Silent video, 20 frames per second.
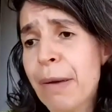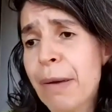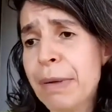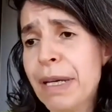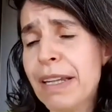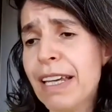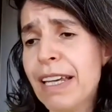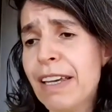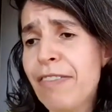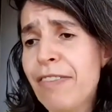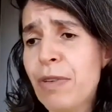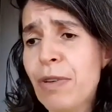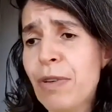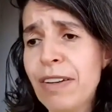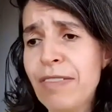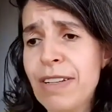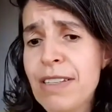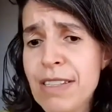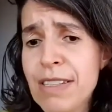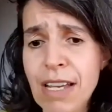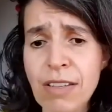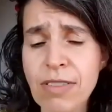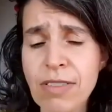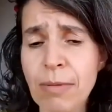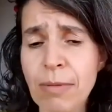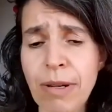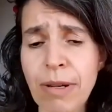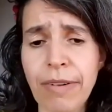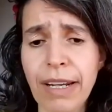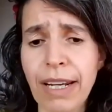if you live in South
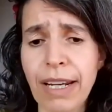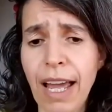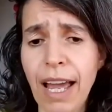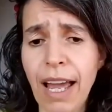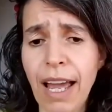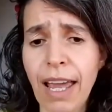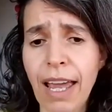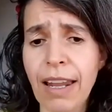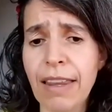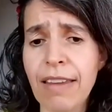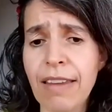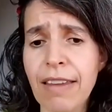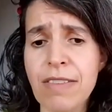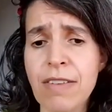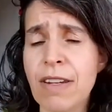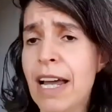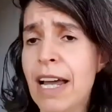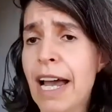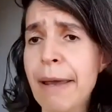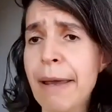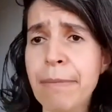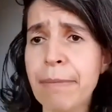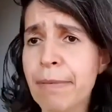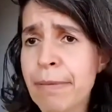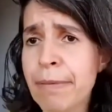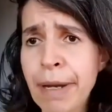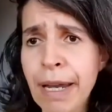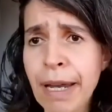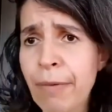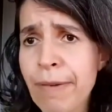America and it's a
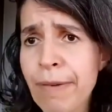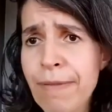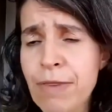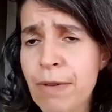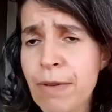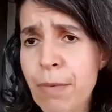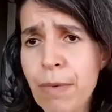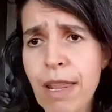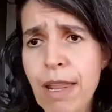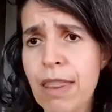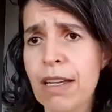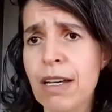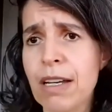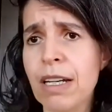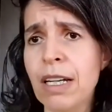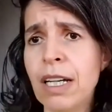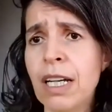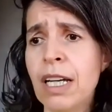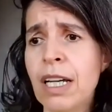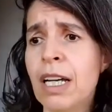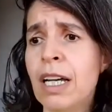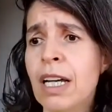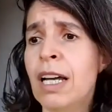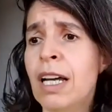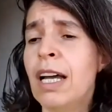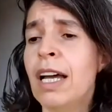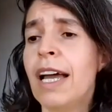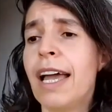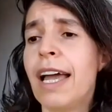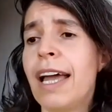nightmare with the weather,
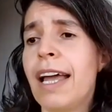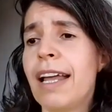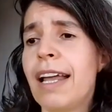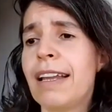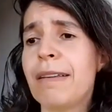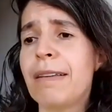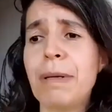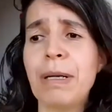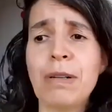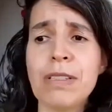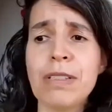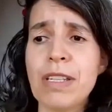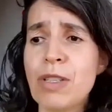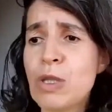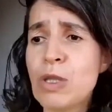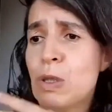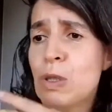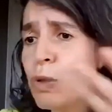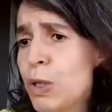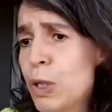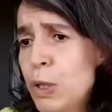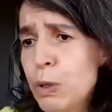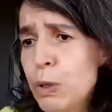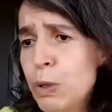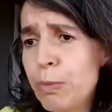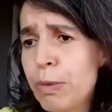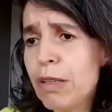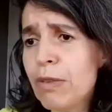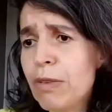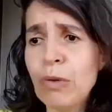and because it's too
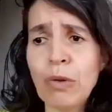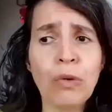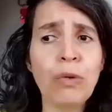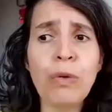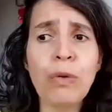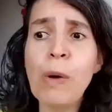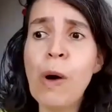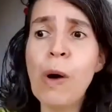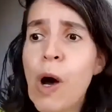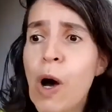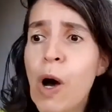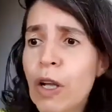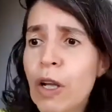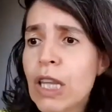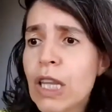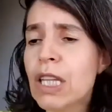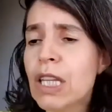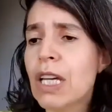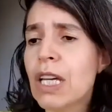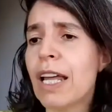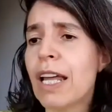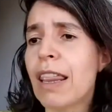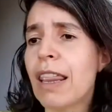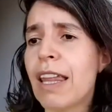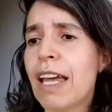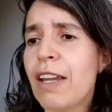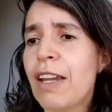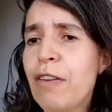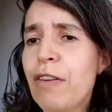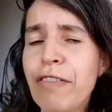humid or too hot, and
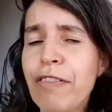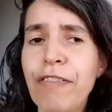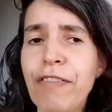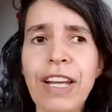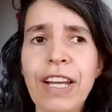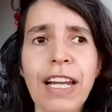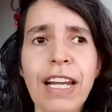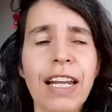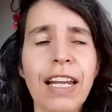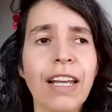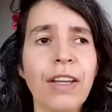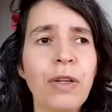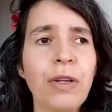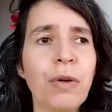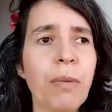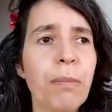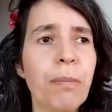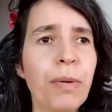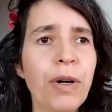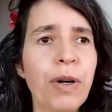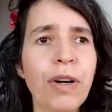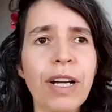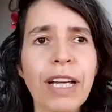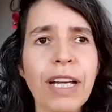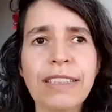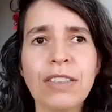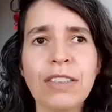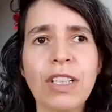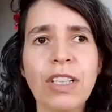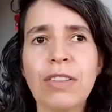then you feel your bow
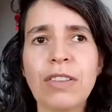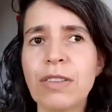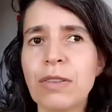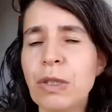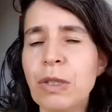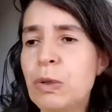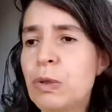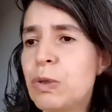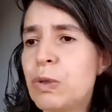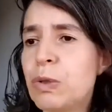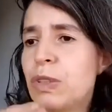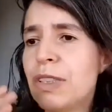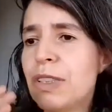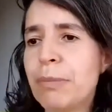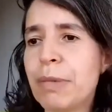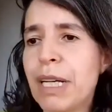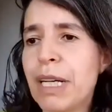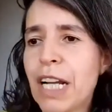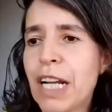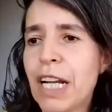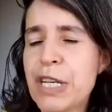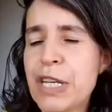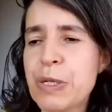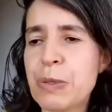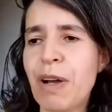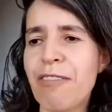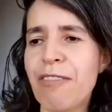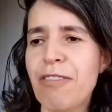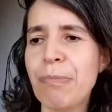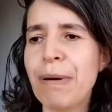is not, you couldn't manage to
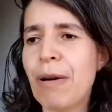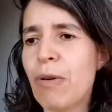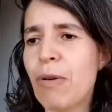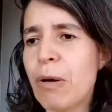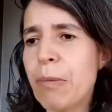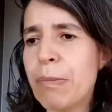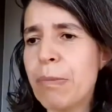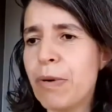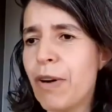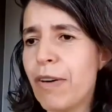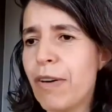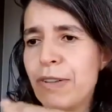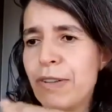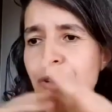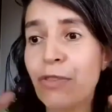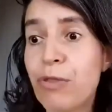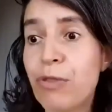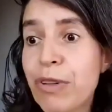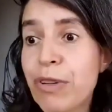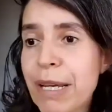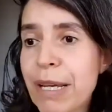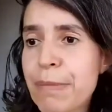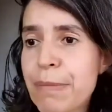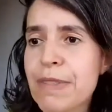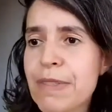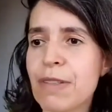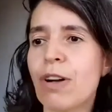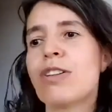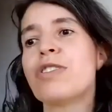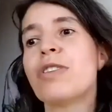have a baroque bow of your
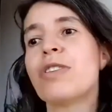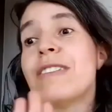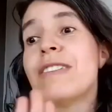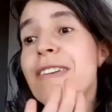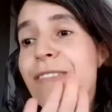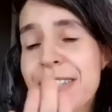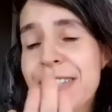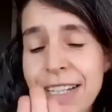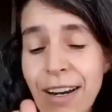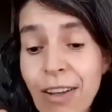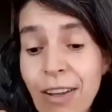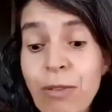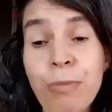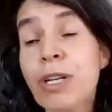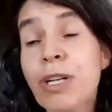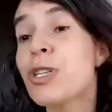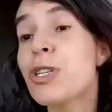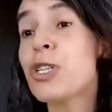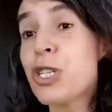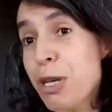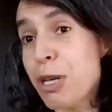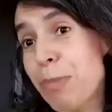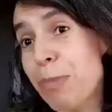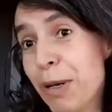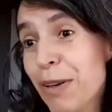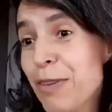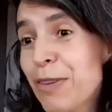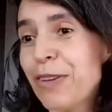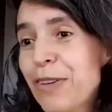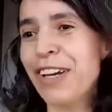dreams. Also, they are much
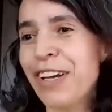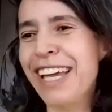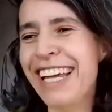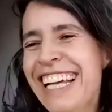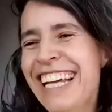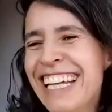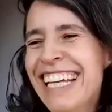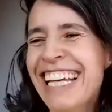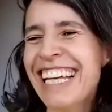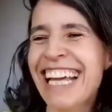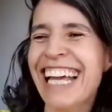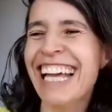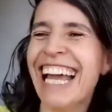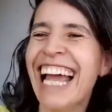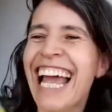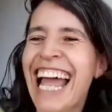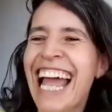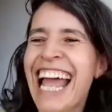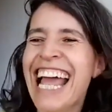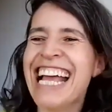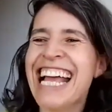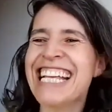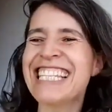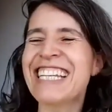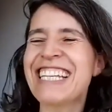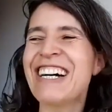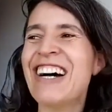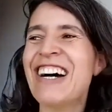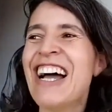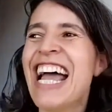cheaper.
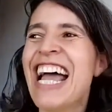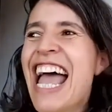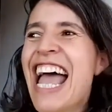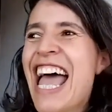So,